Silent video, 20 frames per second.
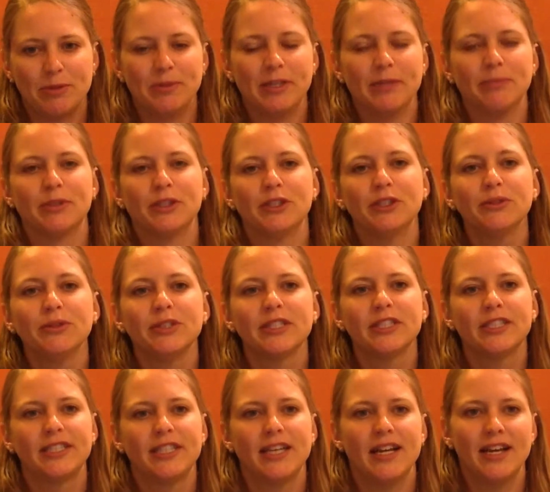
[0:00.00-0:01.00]
being
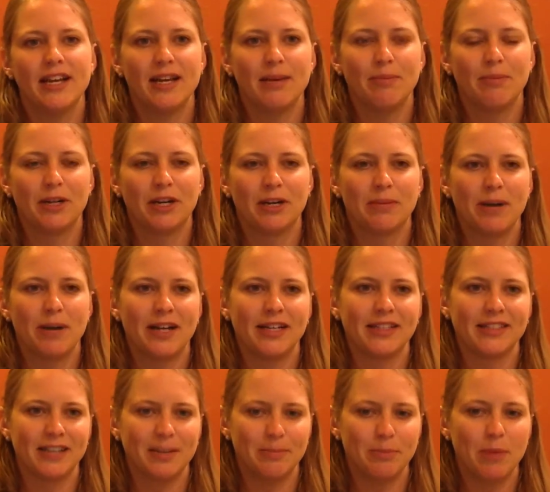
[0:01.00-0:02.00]
produced, but our
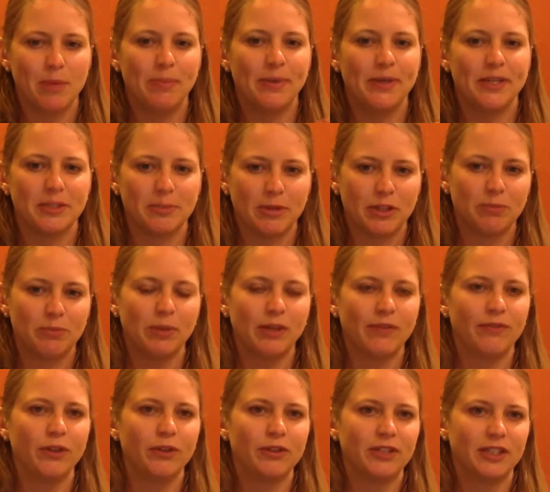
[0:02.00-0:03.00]
body's not pumping as much blood
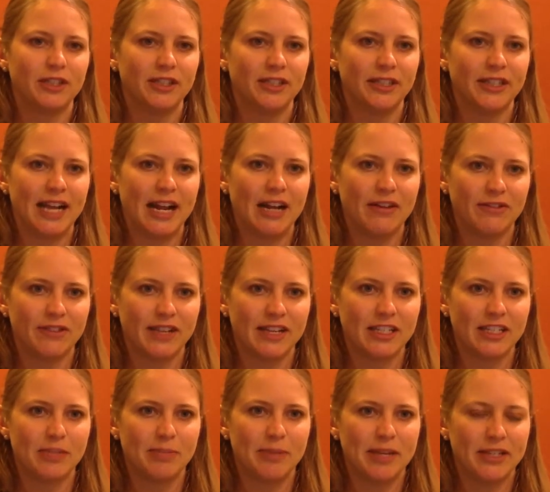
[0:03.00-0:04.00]
flow to clear it out of that
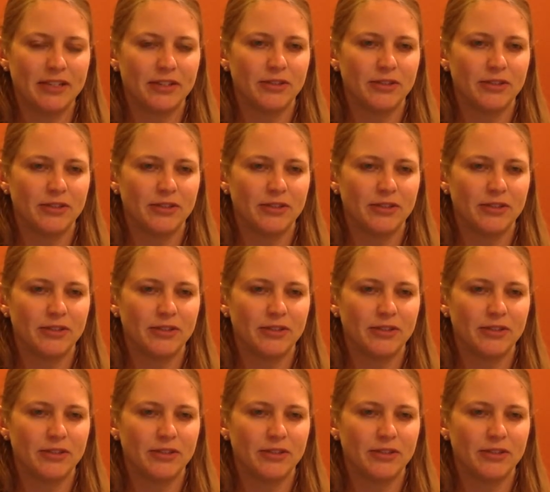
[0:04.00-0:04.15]
space.